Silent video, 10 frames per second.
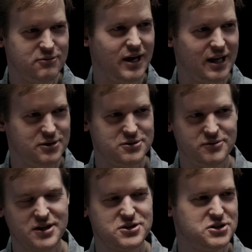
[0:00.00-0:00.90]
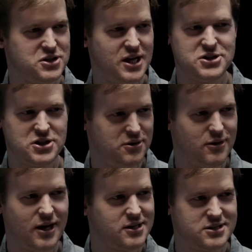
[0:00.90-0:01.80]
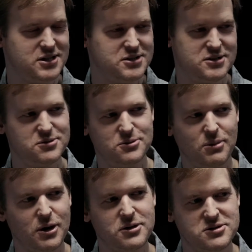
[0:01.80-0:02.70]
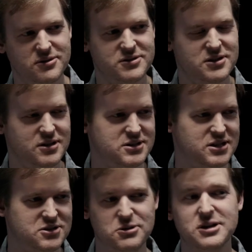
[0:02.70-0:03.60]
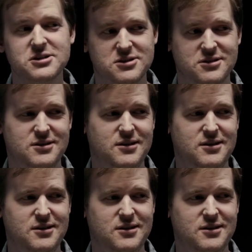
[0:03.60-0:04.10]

values of actually changing your architecture to a microservice architecture is?